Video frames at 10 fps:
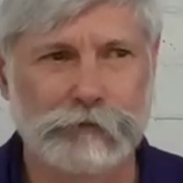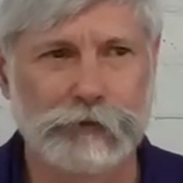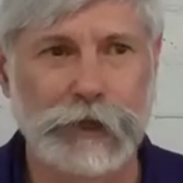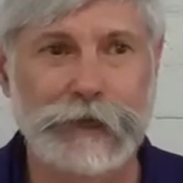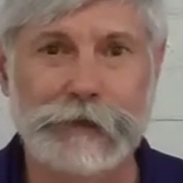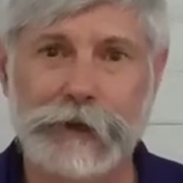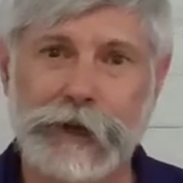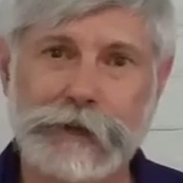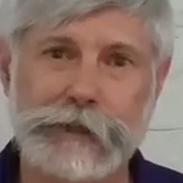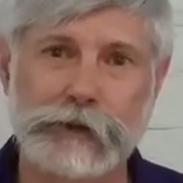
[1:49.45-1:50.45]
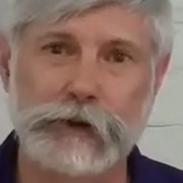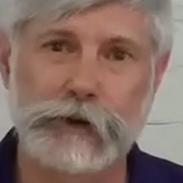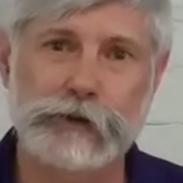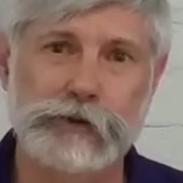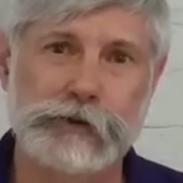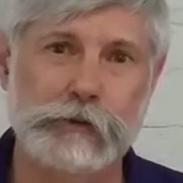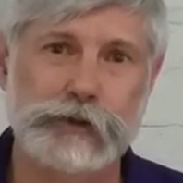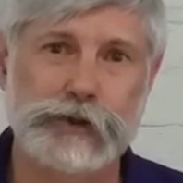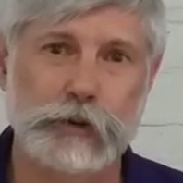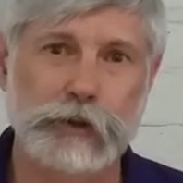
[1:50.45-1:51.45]
fled in the 1930s because he
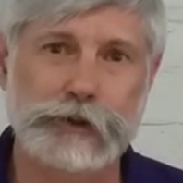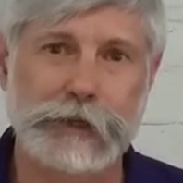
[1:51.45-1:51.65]
was Jewish,